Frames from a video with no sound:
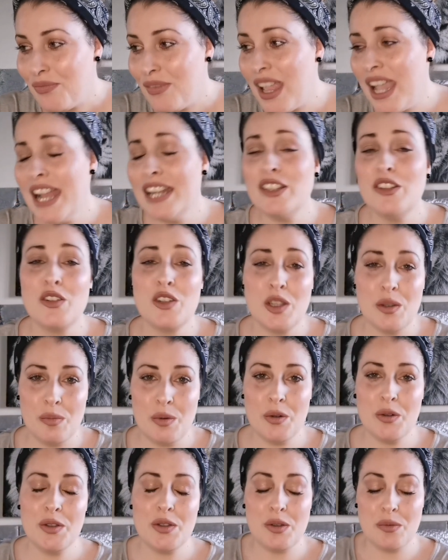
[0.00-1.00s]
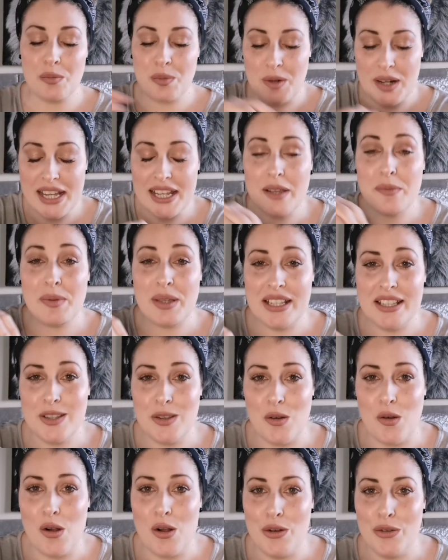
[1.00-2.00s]
And you're supposed to break a piece
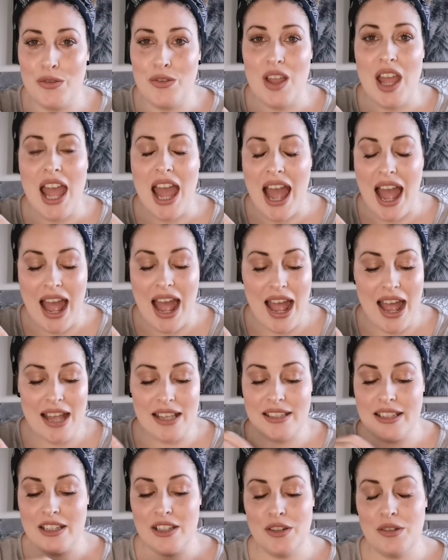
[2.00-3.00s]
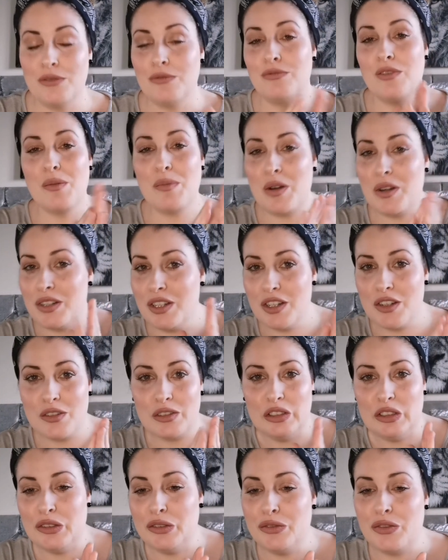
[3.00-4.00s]
off and, you know, rub it onto your
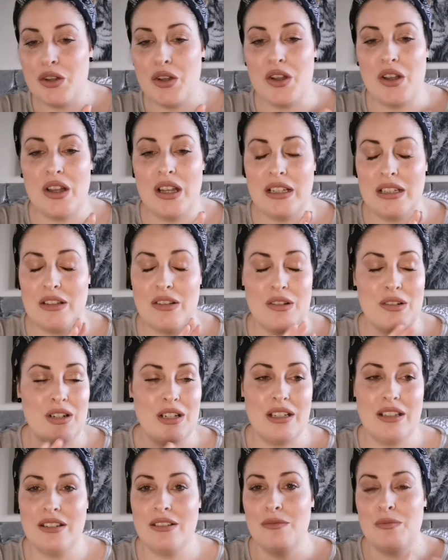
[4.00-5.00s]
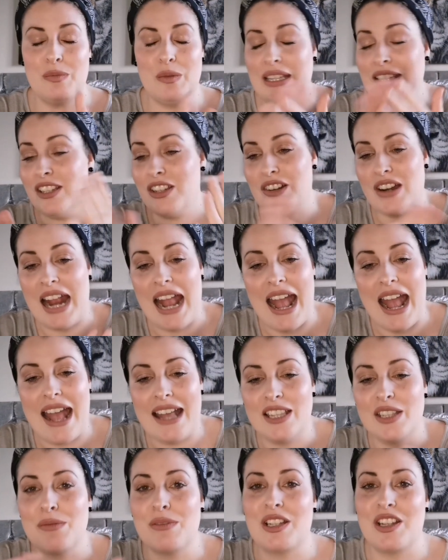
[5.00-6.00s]
loofah, or, you know, into your
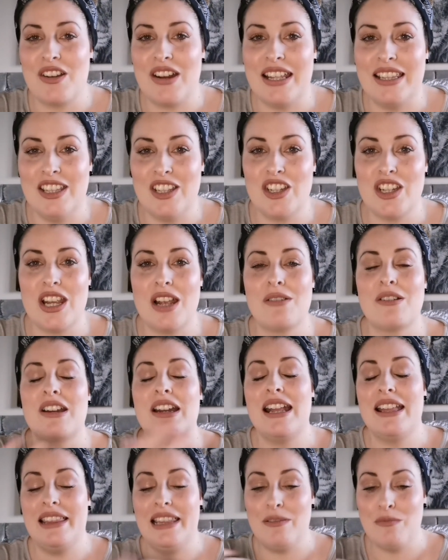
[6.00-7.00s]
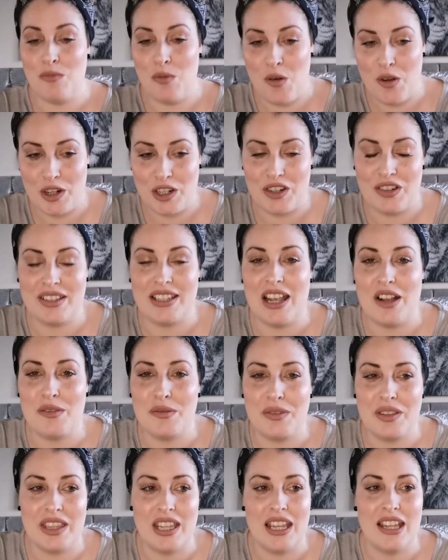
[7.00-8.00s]
hands when you're in the shower, and then wash yourself
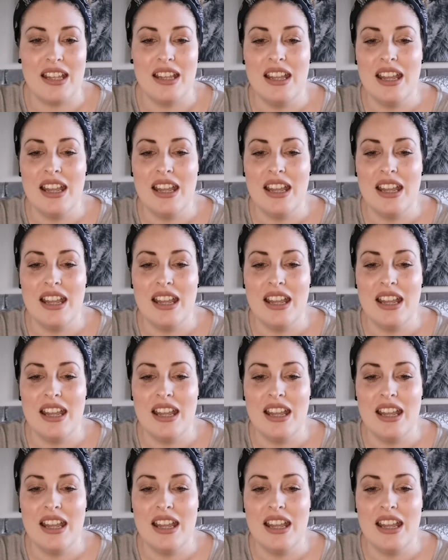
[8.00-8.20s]
with it.